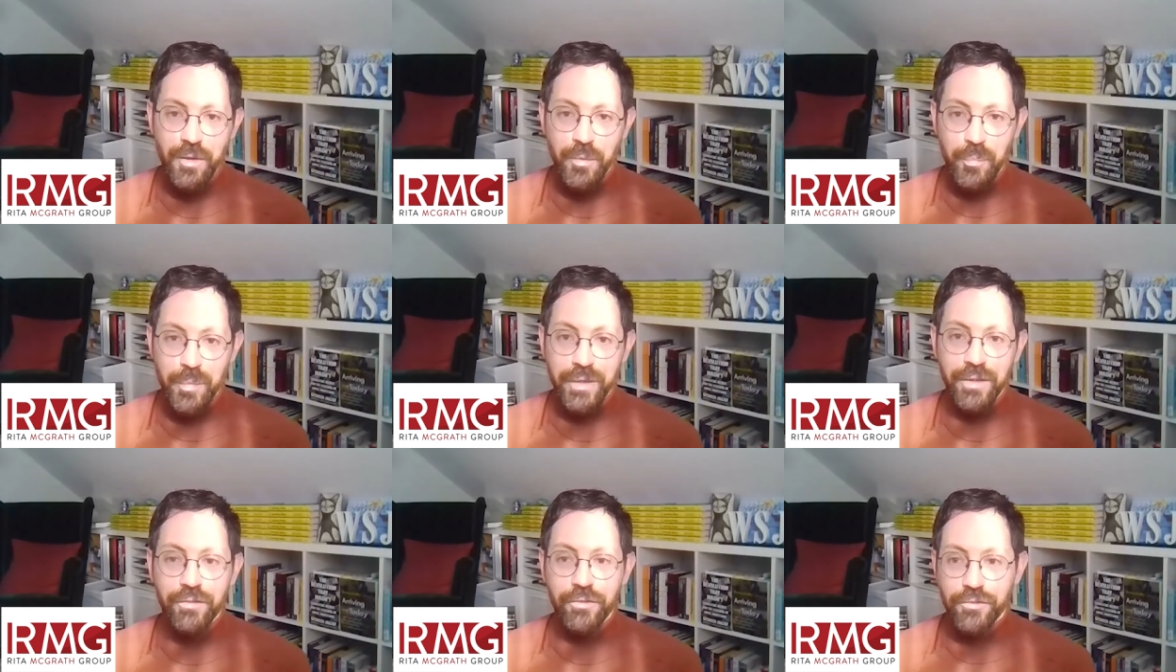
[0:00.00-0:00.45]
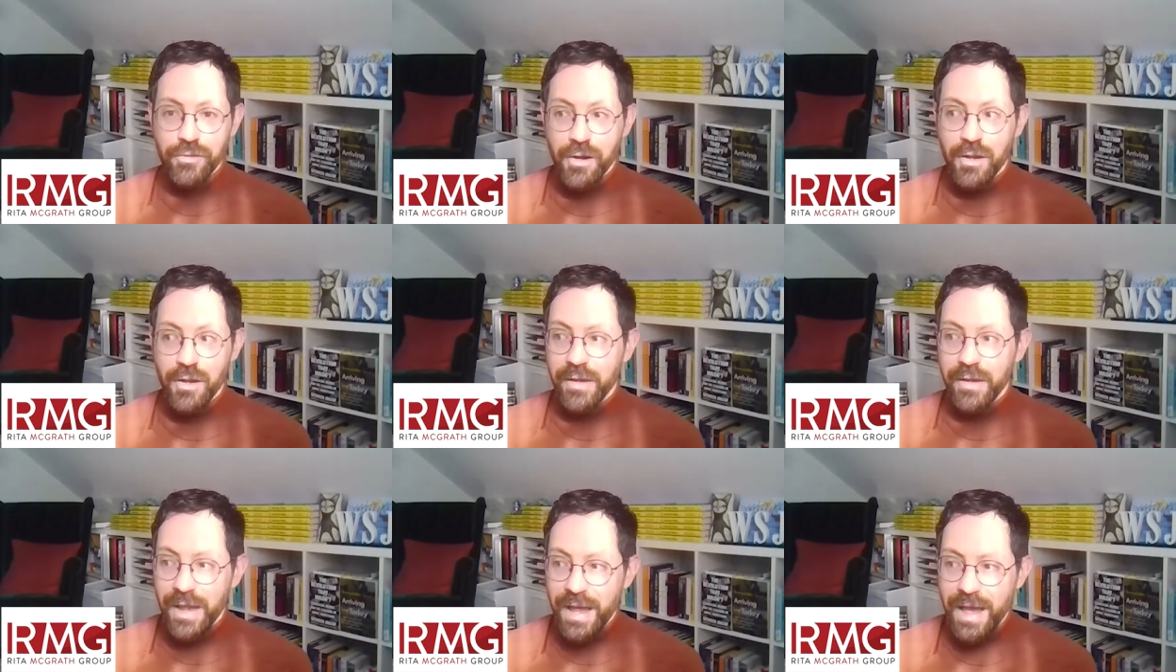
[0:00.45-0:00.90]
big
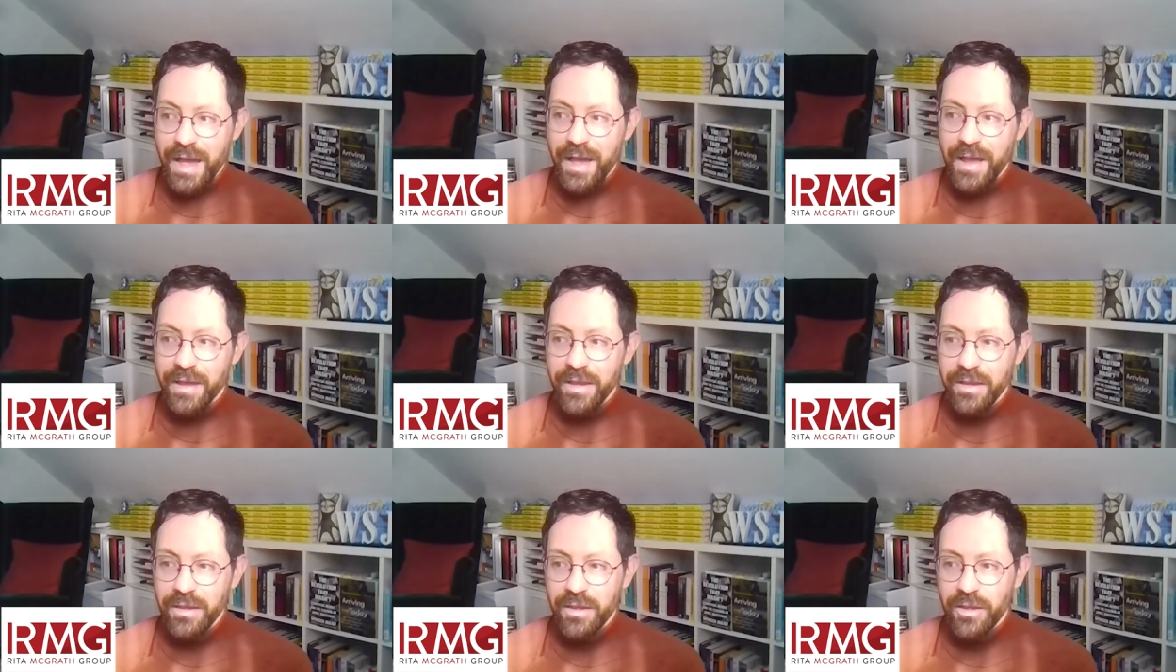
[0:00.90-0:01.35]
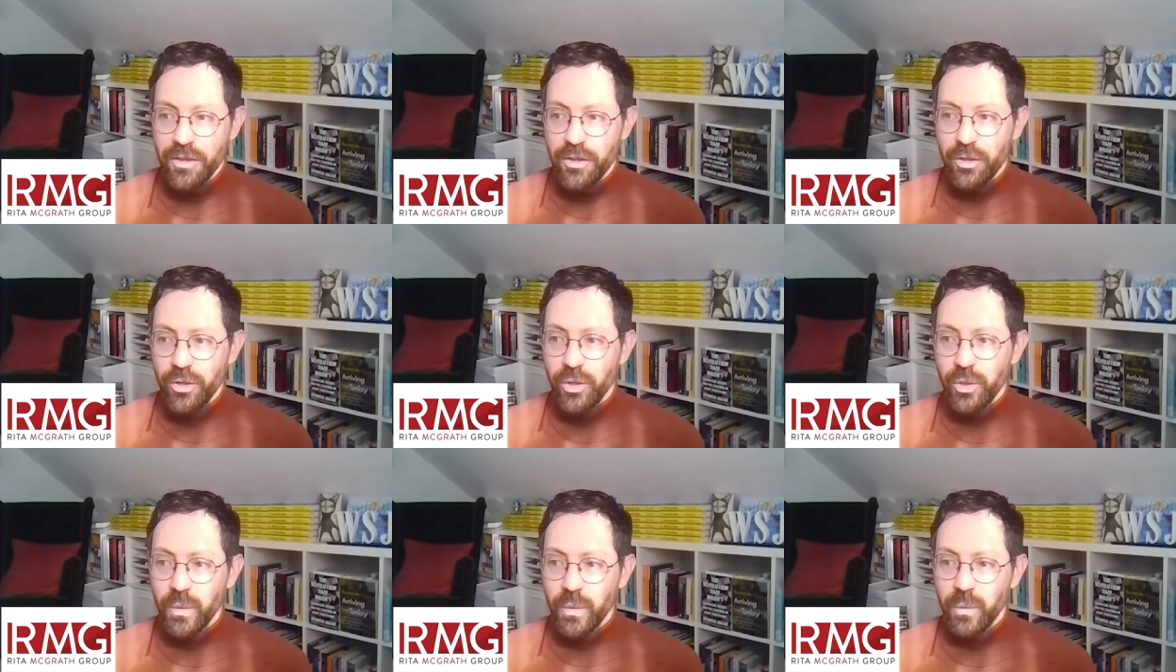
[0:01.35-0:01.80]
strong guy
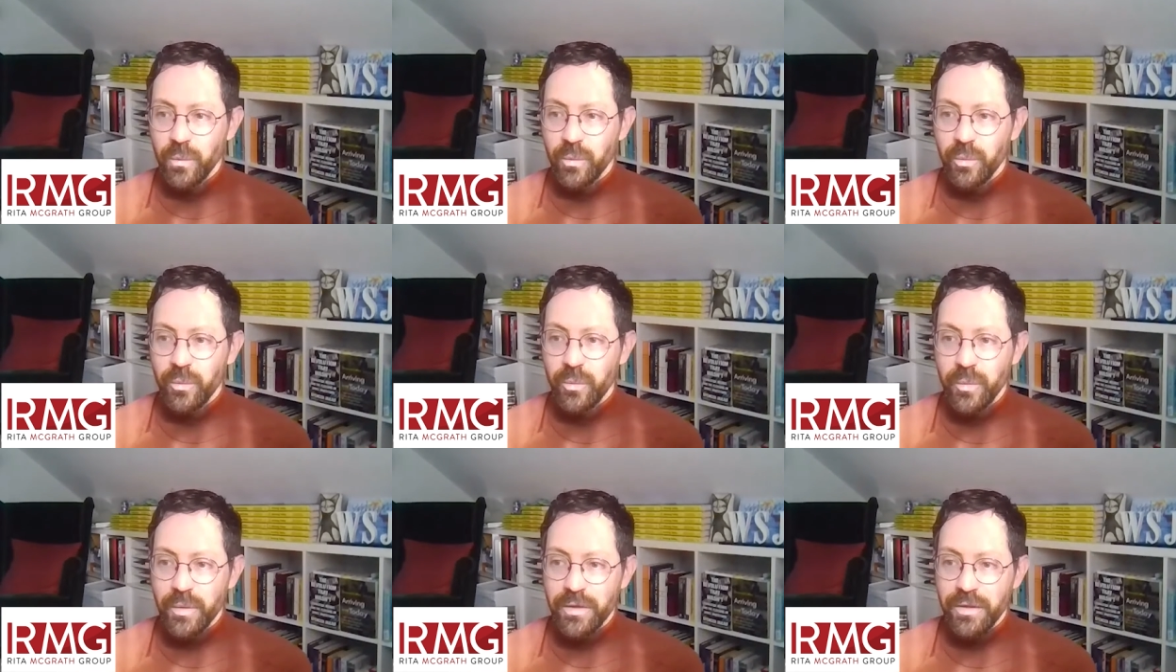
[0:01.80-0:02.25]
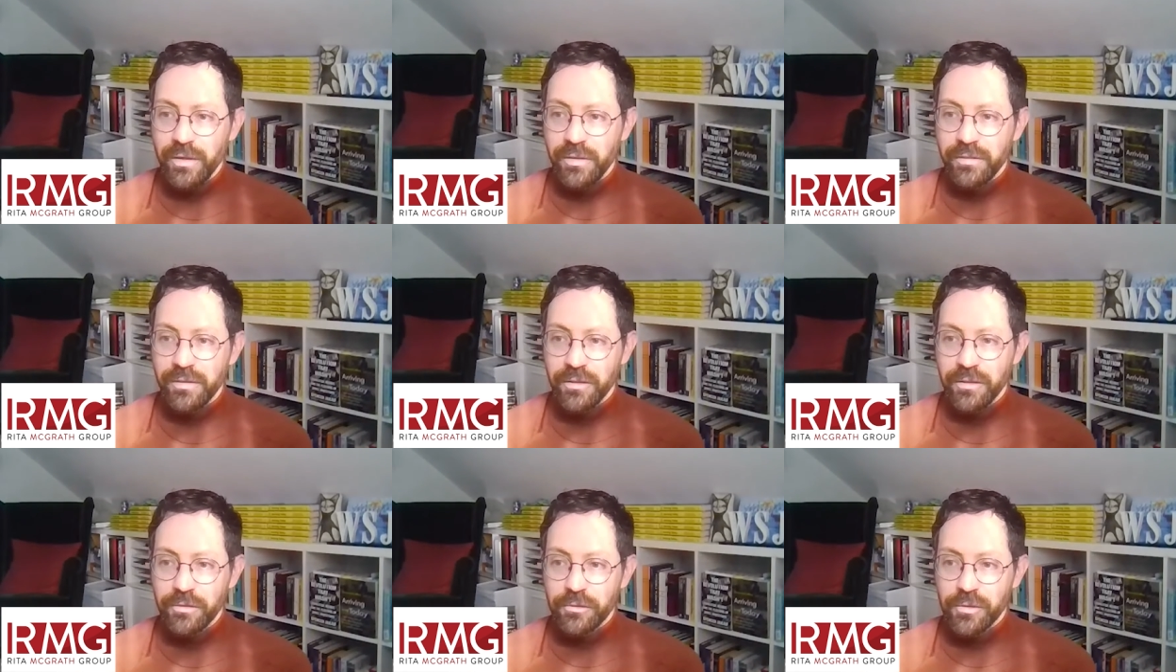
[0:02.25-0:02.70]
who
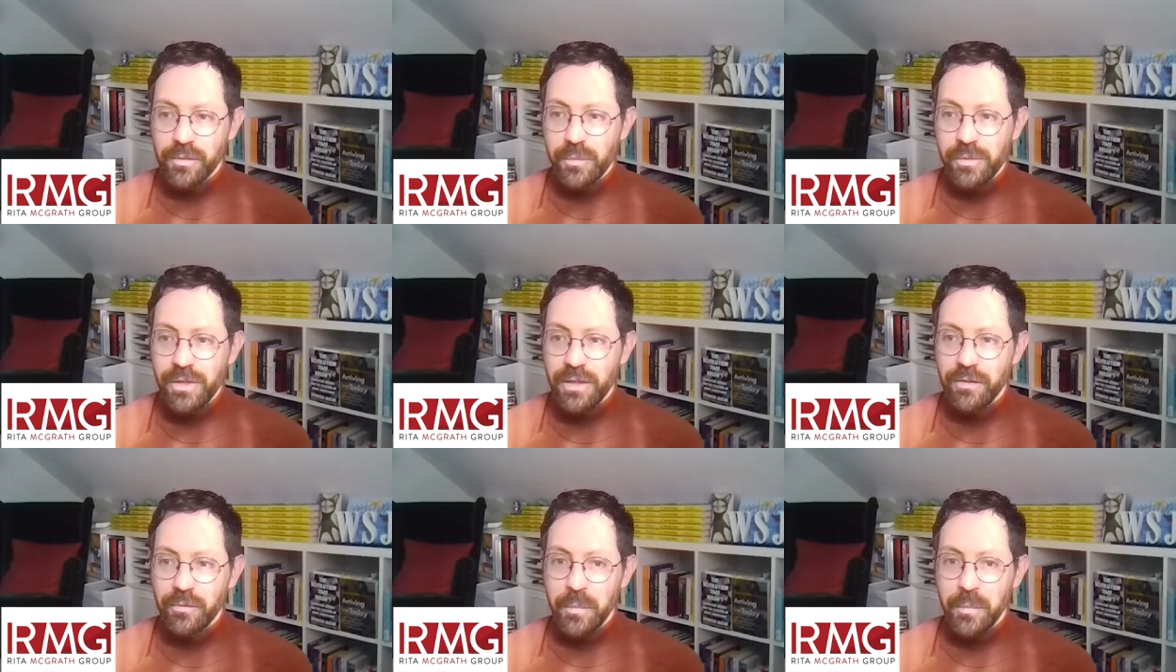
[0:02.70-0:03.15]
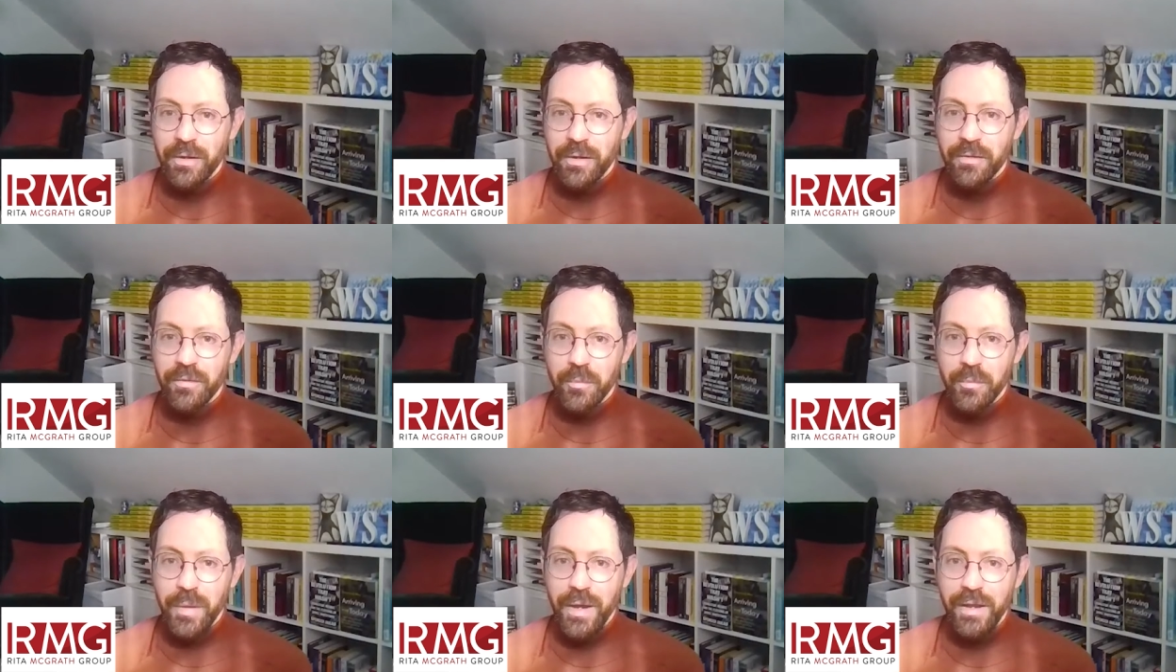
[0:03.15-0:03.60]
is an extremely
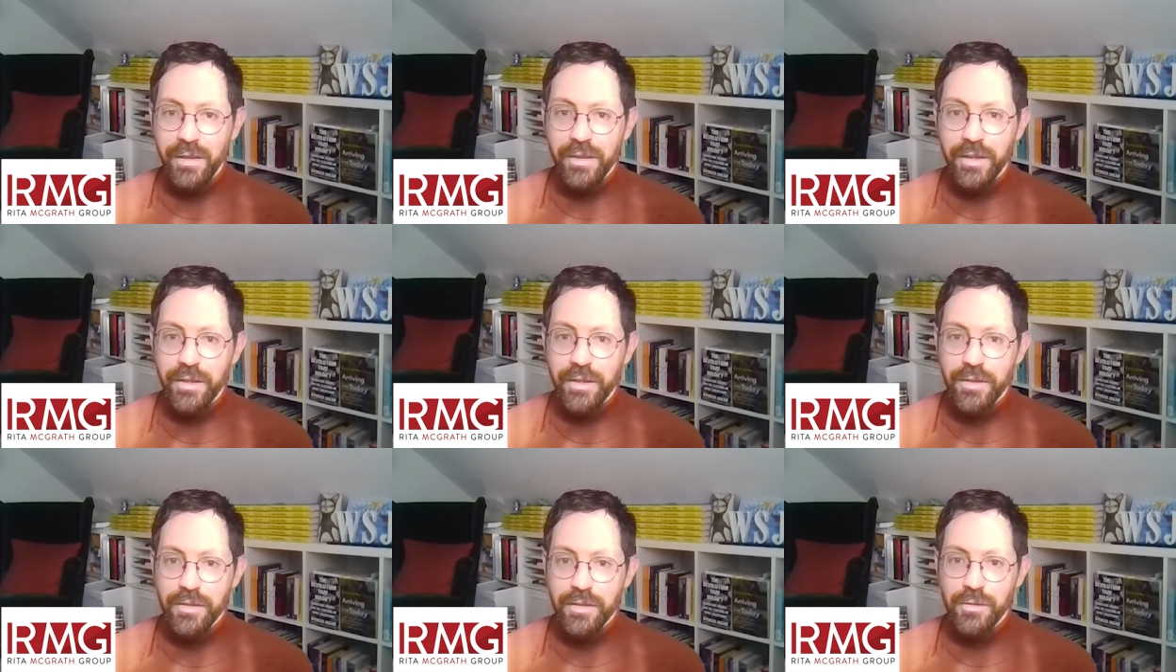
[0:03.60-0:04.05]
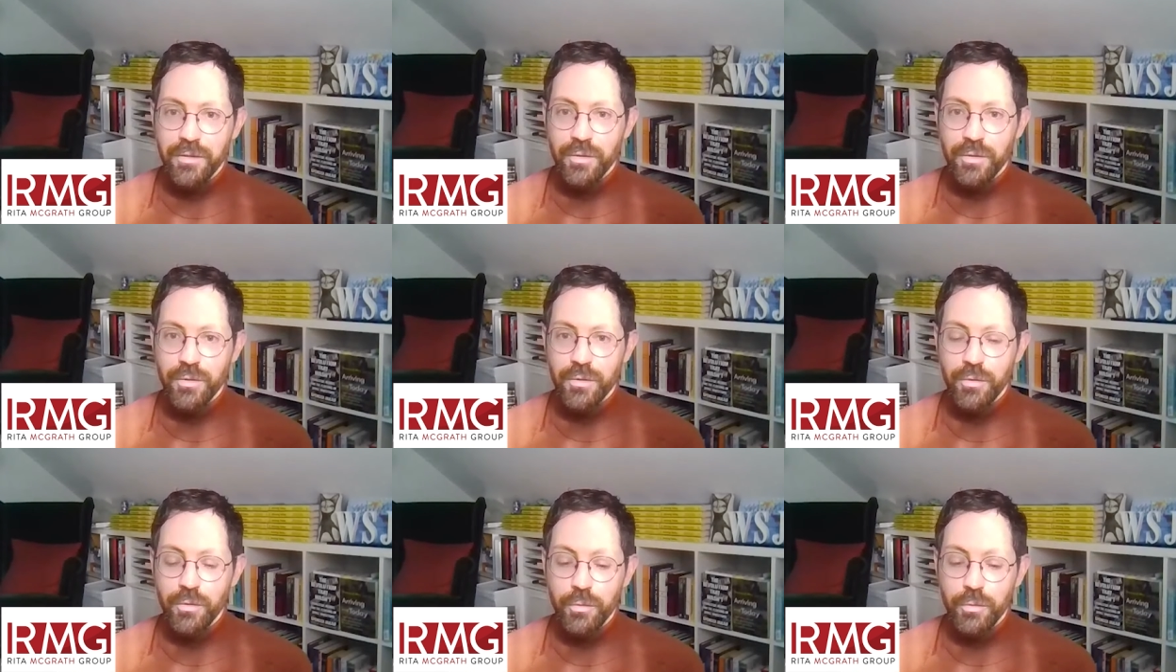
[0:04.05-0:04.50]
experienced pilot who,